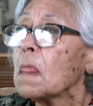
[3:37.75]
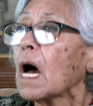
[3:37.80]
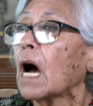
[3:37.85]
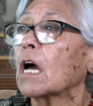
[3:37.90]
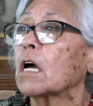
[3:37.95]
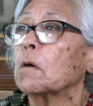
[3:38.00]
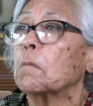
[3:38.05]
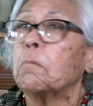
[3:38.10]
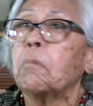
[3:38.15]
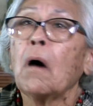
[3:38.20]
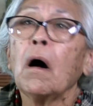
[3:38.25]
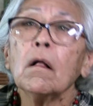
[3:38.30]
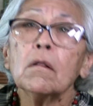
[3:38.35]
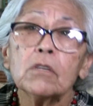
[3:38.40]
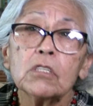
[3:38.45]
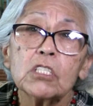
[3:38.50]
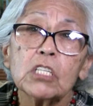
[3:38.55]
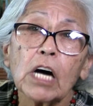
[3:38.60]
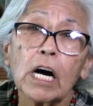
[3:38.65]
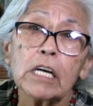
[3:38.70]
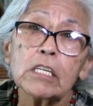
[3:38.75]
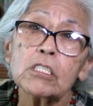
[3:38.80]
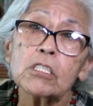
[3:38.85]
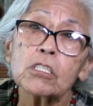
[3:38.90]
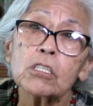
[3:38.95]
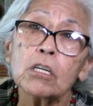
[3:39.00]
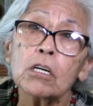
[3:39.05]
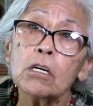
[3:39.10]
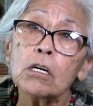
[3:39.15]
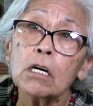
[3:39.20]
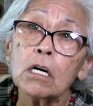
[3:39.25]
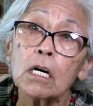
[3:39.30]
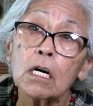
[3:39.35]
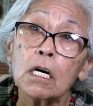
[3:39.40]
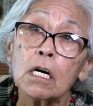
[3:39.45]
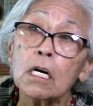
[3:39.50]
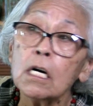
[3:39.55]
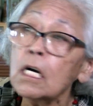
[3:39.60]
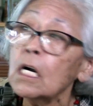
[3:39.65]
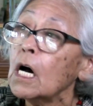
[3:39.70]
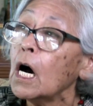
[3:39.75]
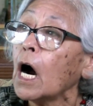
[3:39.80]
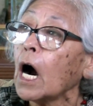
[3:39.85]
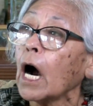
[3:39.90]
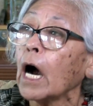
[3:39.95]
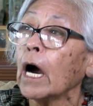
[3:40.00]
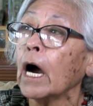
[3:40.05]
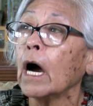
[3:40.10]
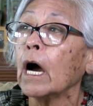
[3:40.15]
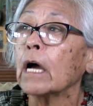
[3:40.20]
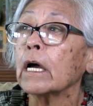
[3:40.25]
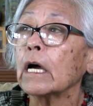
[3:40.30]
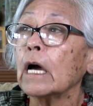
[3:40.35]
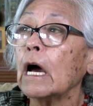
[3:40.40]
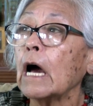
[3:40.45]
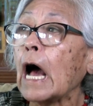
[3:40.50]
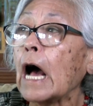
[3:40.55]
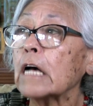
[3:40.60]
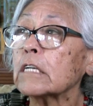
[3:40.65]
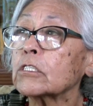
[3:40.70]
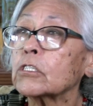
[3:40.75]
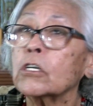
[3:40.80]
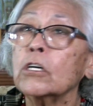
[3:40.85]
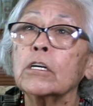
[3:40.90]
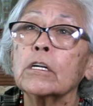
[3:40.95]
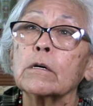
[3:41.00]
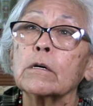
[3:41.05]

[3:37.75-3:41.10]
I apologized to her. I asked her